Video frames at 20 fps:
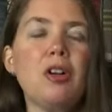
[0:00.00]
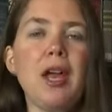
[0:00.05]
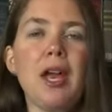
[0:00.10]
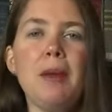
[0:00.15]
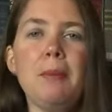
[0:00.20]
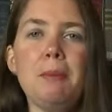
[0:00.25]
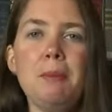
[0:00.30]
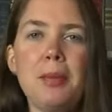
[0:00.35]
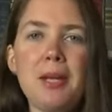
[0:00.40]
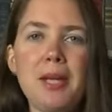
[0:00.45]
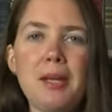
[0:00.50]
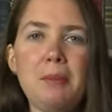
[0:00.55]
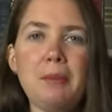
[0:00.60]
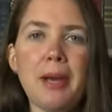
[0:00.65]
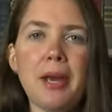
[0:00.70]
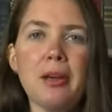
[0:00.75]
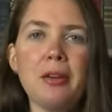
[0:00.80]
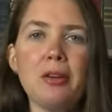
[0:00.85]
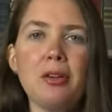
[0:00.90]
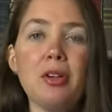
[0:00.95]
and be
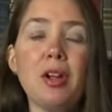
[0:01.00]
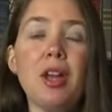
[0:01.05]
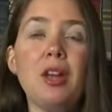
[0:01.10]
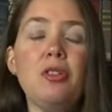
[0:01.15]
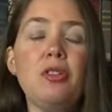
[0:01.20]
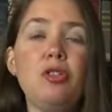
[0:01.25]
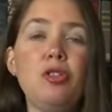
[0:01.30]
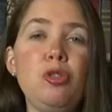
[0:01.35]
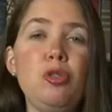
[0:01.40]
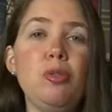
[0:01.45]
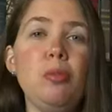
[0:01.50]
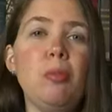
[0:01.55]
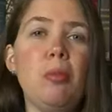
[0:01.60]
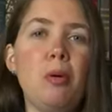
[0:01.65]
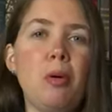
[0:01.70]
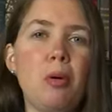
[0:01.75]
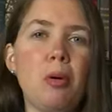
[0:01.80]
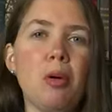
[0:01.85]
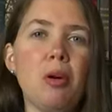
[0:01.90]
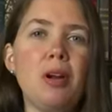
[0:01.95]
better and do
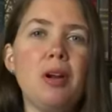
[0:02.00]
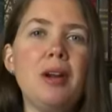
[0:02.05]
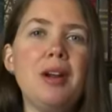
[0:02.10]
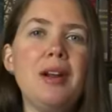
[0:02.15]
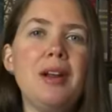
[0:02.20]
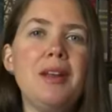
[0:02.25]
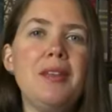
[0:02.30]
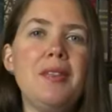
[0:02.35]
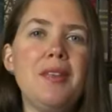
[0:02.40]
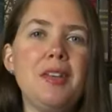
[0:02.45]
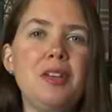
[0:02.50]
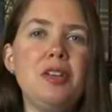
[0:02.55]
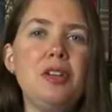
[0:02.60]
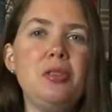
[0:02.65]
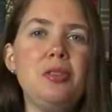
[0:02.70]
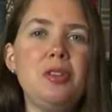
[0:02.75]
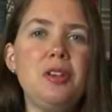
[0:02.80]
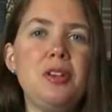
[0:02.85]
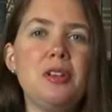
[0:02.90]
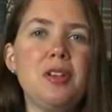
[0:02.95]
more than you
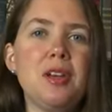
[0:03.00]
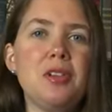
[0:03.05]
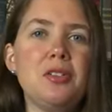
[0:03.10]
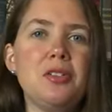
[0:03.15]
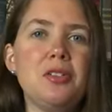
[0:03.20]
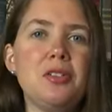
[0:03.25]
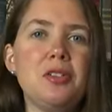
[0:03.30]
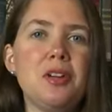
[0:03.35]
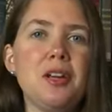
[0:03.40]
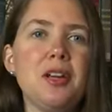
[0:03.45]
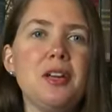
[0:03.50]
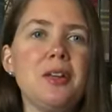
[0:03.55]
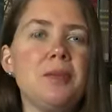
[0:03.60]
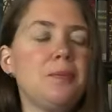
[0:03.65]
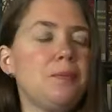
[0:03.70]
did yesterday.